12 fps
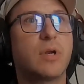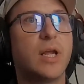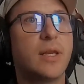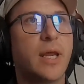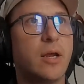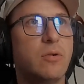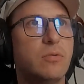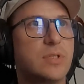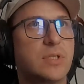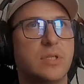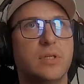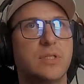Right now
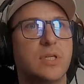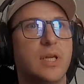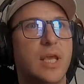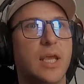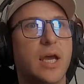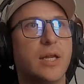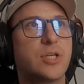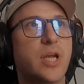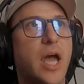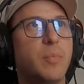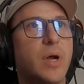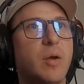it's an AI
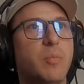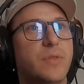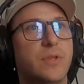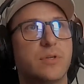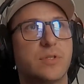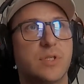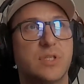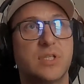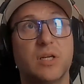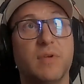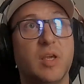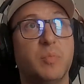chatbot, but there's a
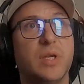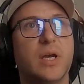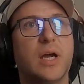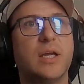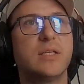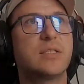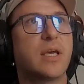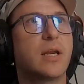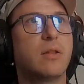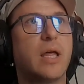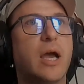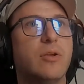set of apis that
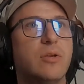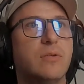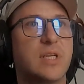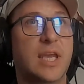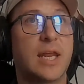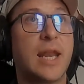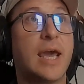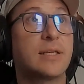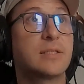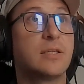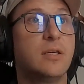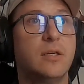allow you to
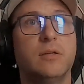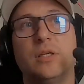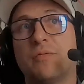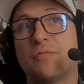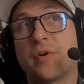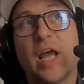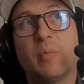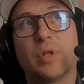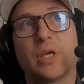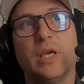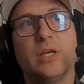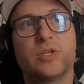connect different
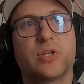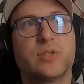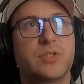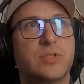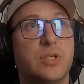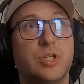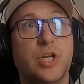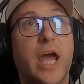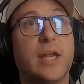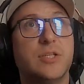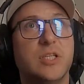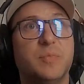applications to
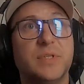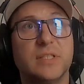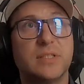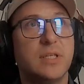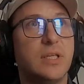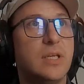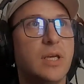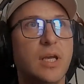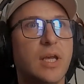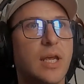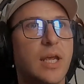chat gpt